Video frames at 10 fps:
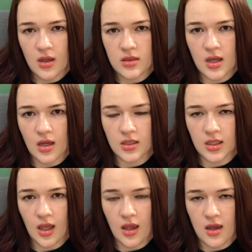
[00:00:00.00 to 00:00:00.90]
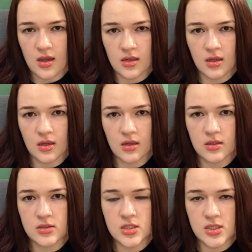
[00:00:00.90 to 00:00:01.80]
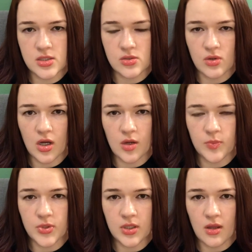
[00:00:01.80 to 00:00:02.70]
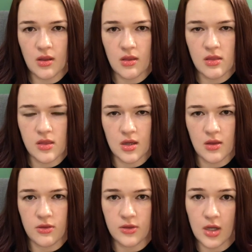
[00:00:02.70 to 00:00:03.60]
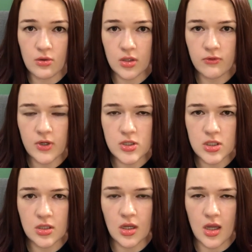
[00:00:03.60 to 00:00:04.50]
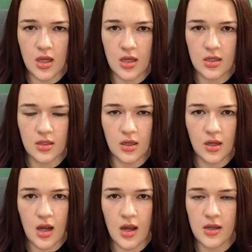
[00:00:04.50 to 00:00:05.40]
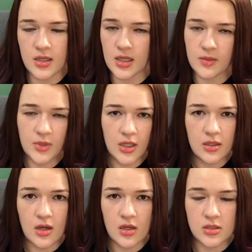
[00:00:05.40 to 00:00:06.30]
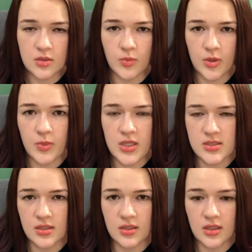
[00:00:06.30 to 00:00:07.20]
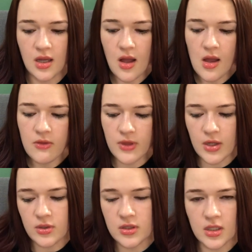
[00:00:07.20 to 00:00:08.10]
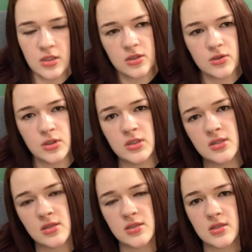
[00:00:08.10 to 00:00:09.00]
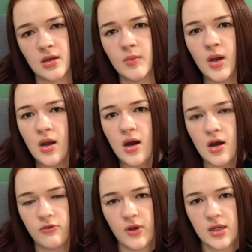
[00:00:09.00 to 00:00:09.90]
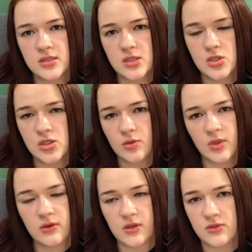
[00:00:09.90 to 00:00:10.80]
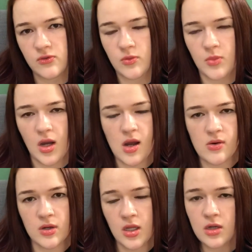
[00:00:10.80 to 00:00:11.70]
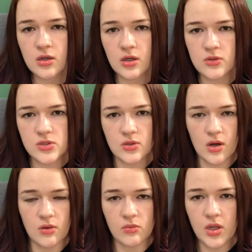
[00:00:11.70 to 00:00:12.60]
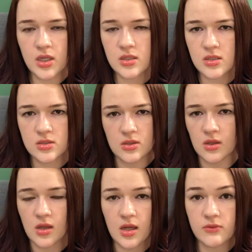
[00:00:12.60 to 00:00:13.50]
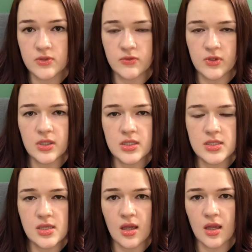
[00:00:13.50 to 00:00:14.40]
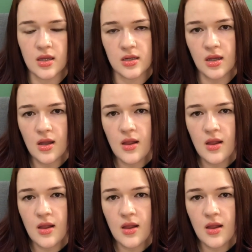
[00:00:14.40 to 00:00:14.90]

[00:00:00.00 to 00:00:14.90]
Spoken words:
that can disrupt the thyroid function. And I'm not a doctor, but basically thyroid, the endocrine system, affects so many things, from how our hair grows to our weight to a lot of different things. And